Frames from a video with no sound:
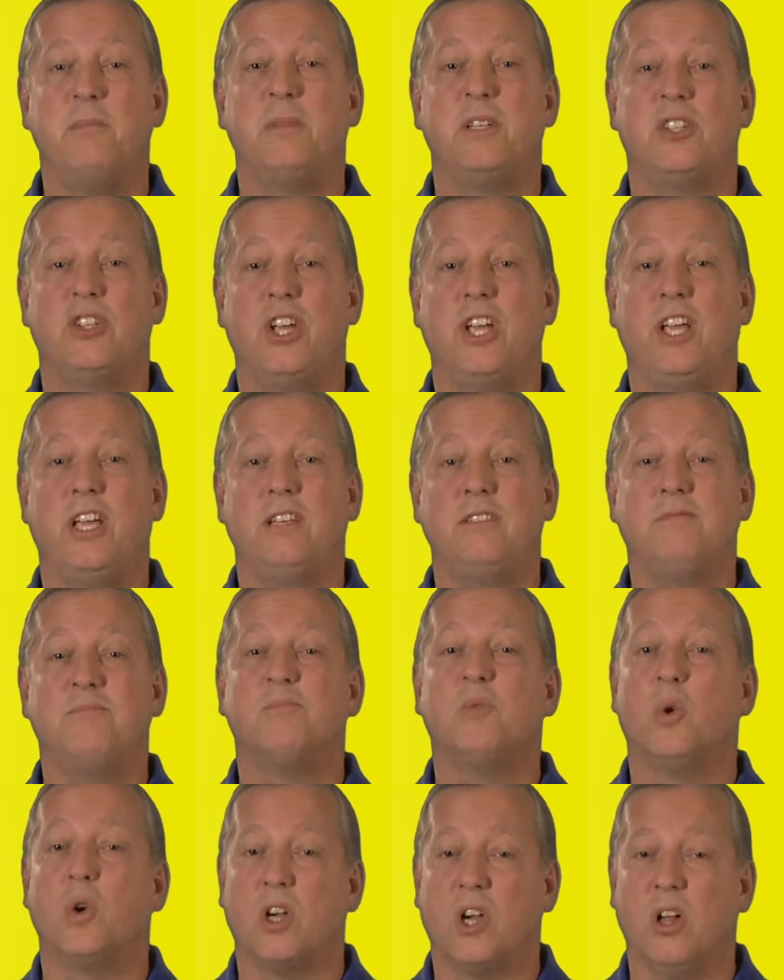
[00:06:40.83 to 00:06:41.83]
machine
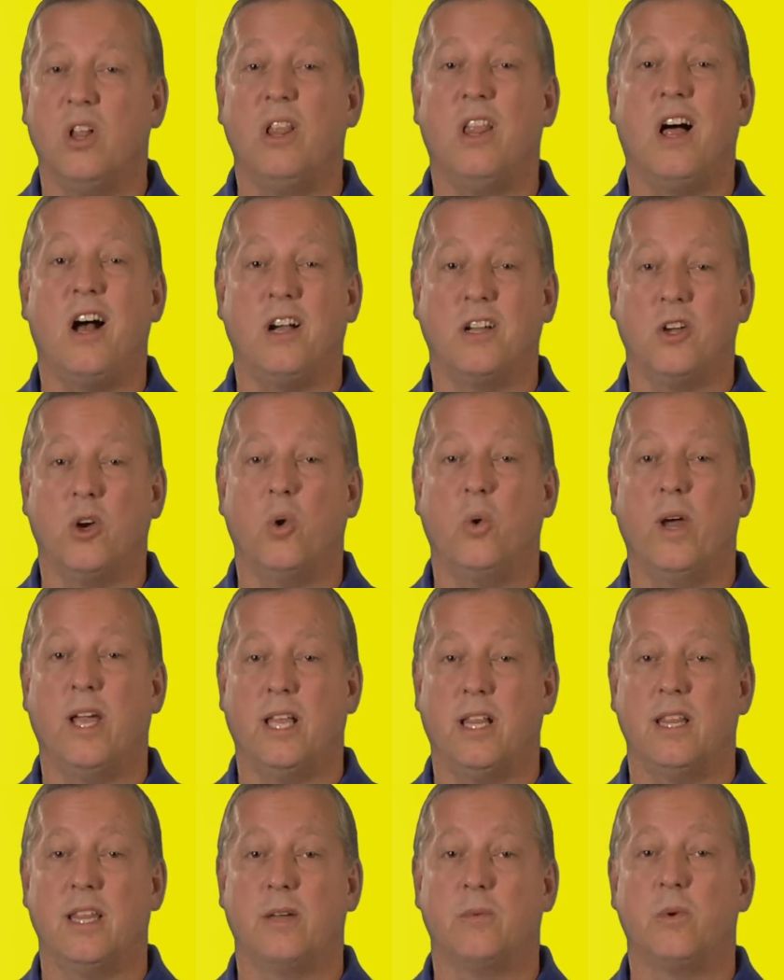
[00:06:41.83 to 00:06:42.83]
will clog
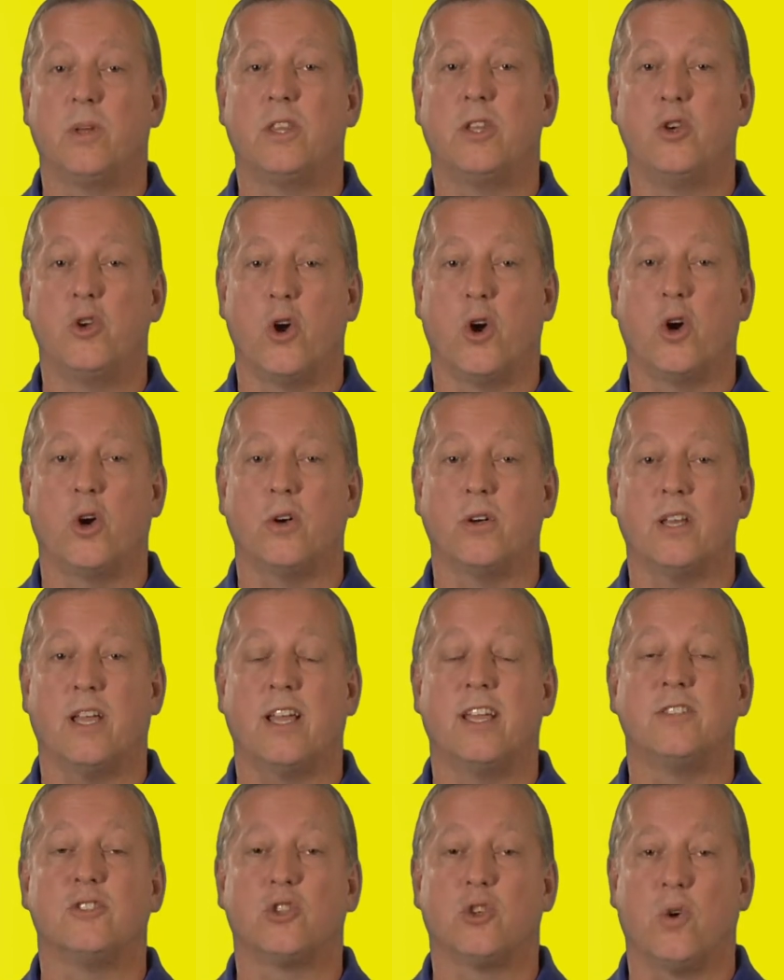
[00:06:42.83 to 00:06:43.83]
quickly with dirt
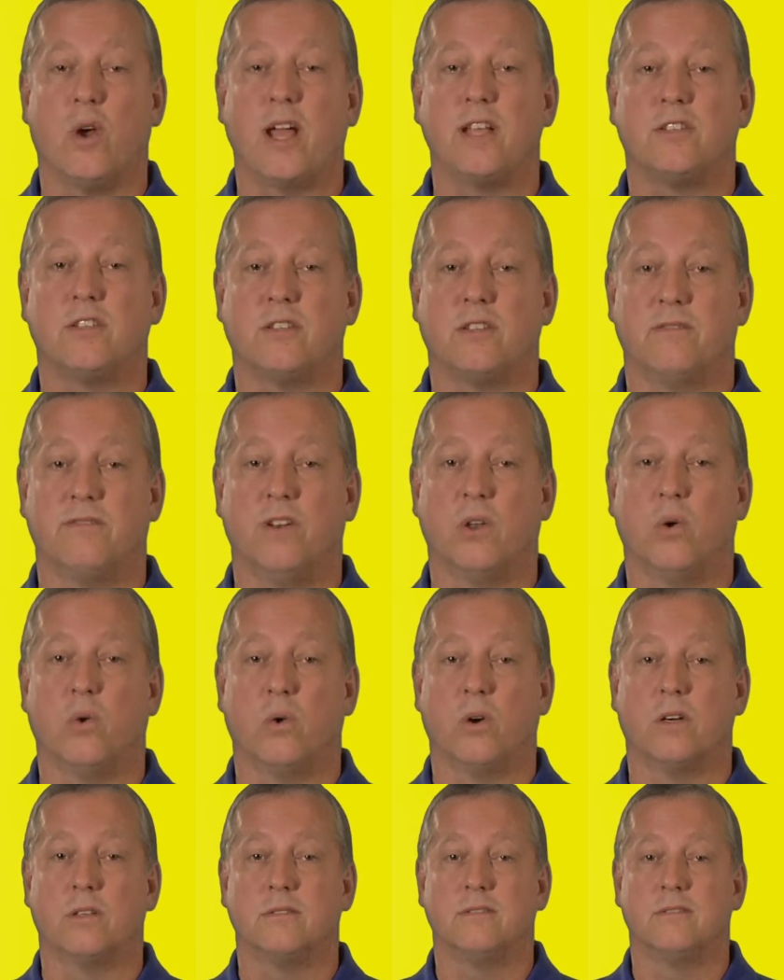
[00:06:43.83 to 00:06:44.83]
and scratch the
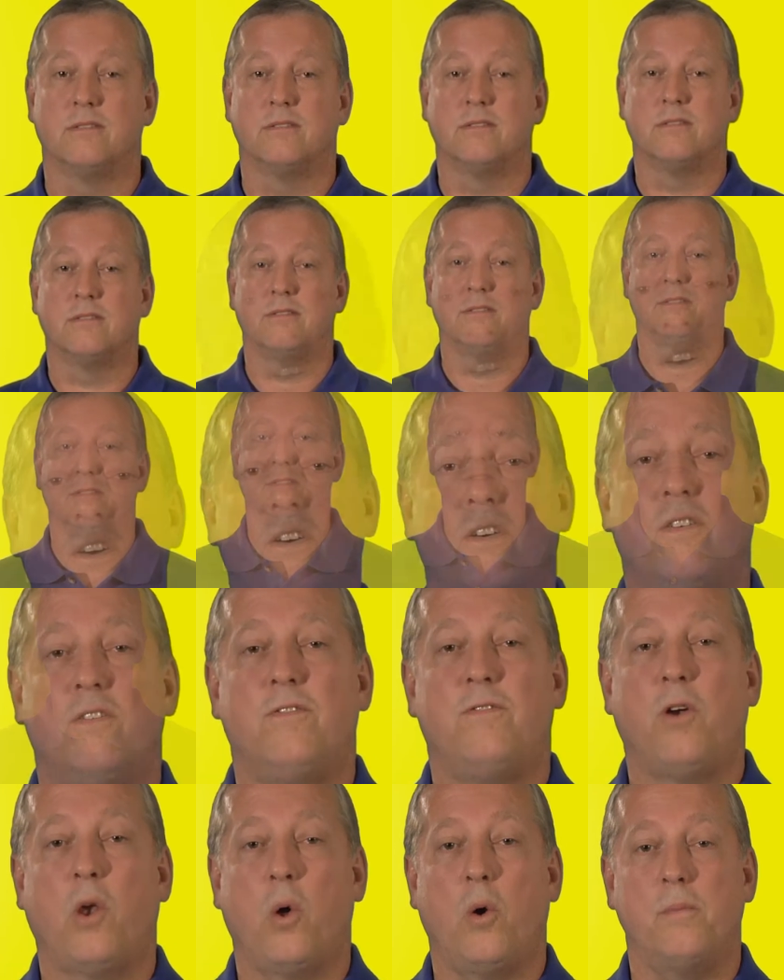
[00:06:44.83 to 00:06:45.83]
floor.
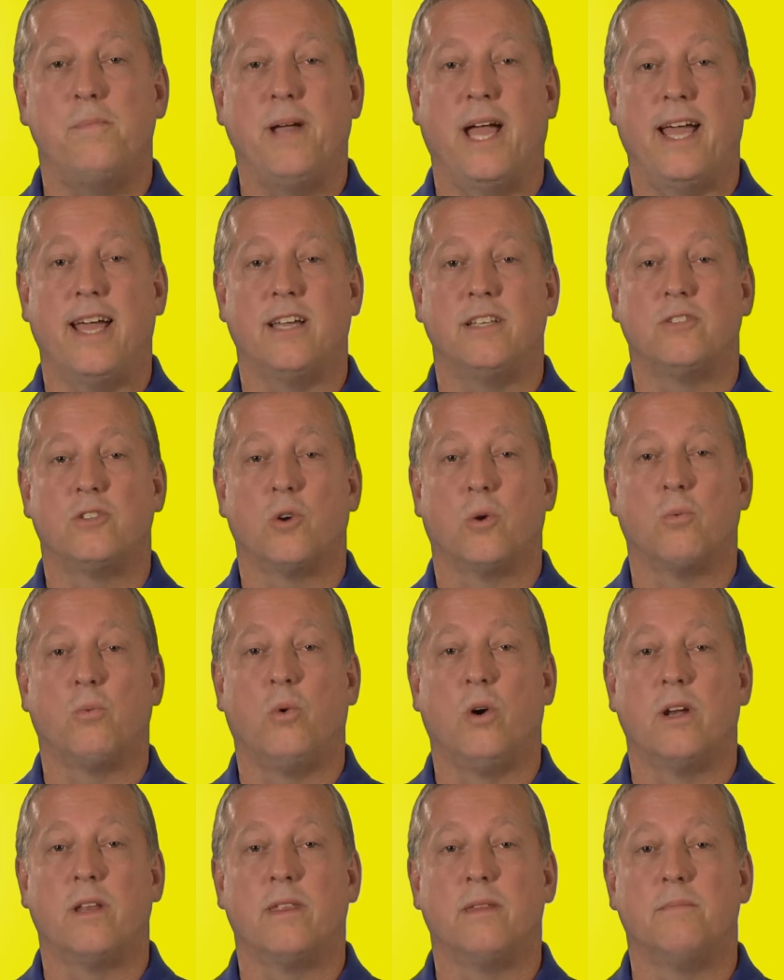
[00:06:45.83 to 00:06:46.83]
Floor pads are
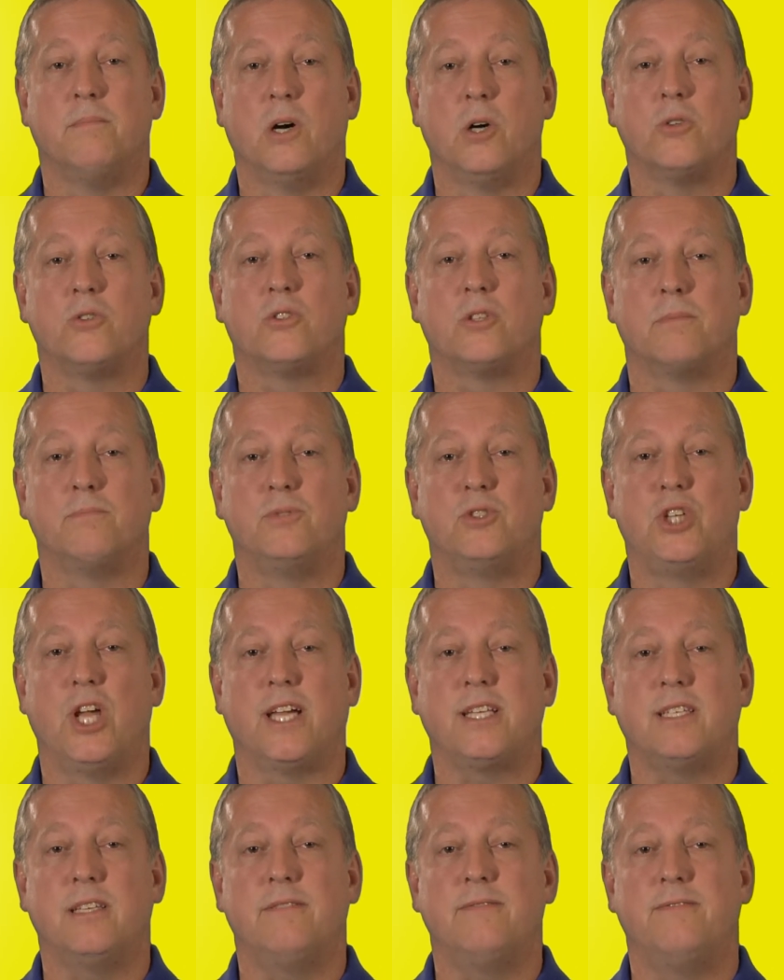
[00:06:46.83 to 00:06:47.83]
one of the most
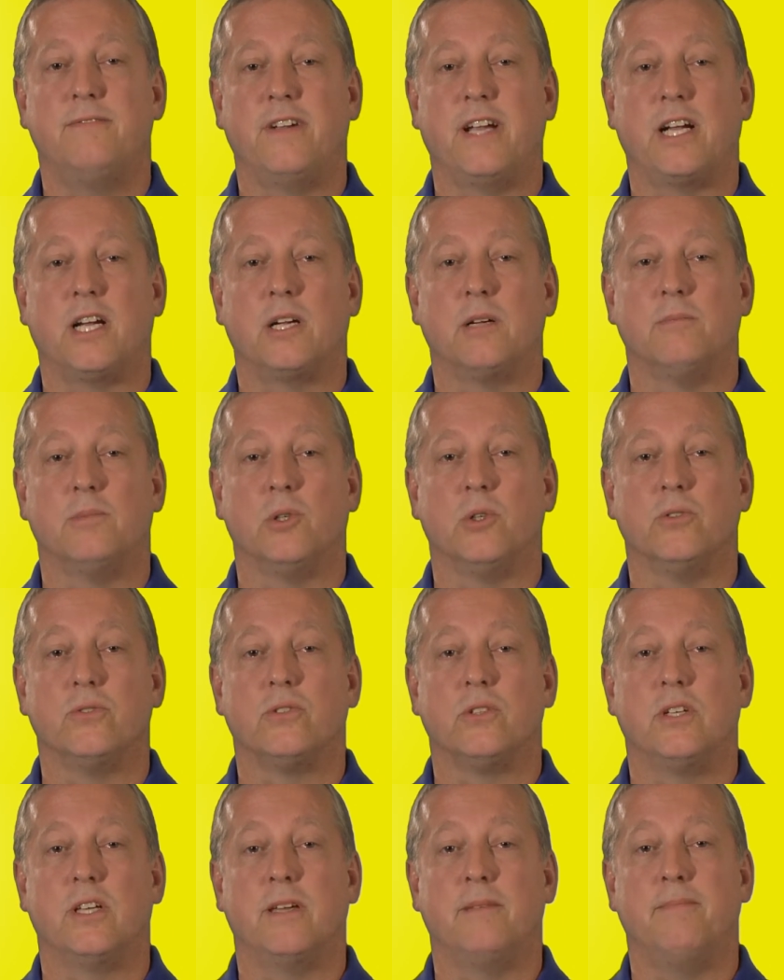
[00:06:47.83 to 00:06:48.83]
subjective
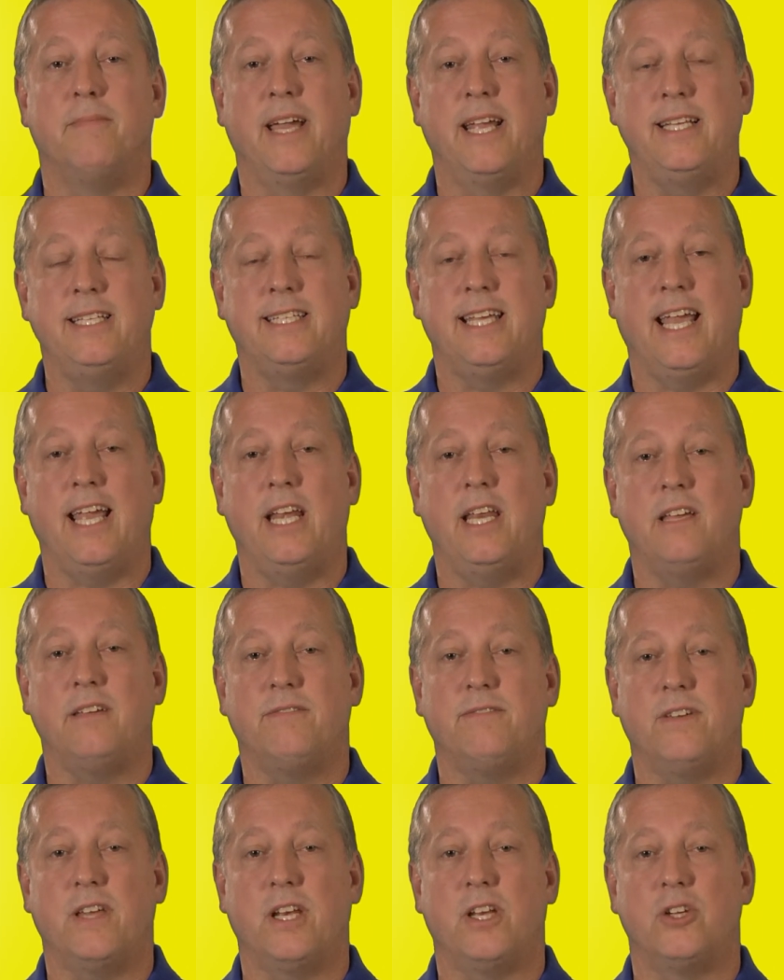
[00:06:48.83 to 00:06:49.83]
variables in maintaining
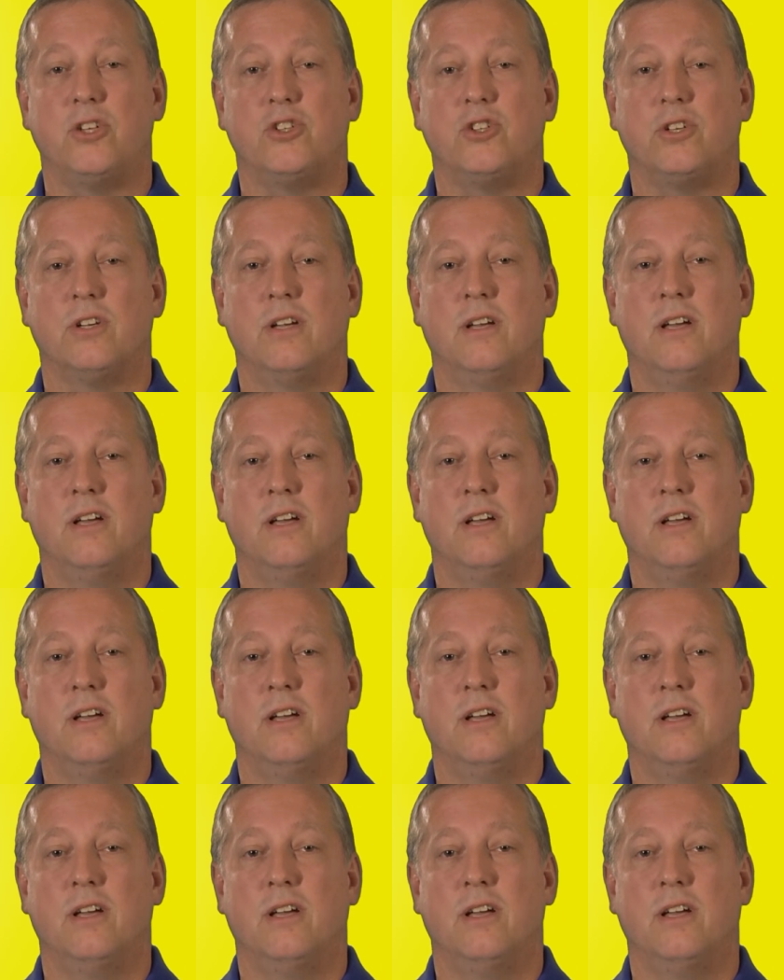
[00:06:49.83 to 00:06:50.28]
finish.